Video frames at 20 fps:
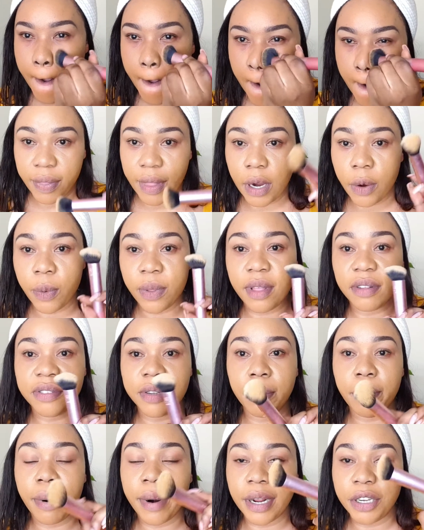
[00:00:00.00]
Then with the
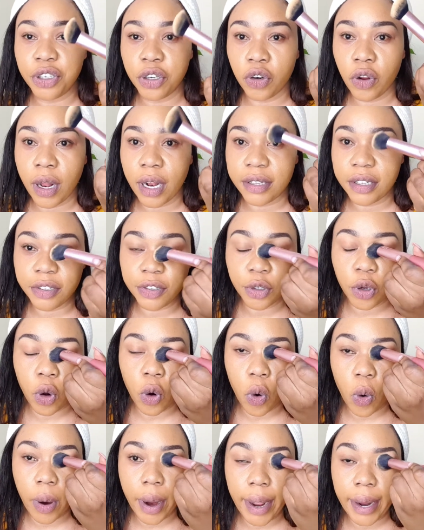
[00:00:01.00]
same brush, I'll just
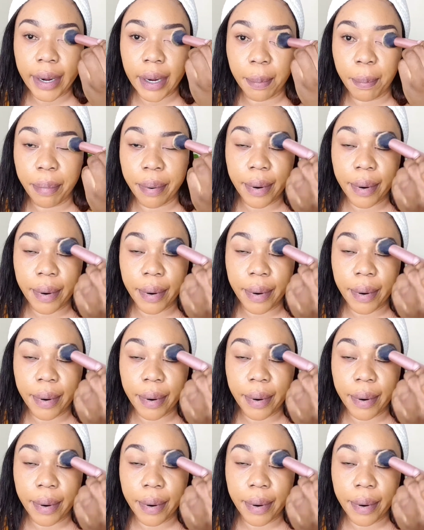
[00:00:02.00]
go and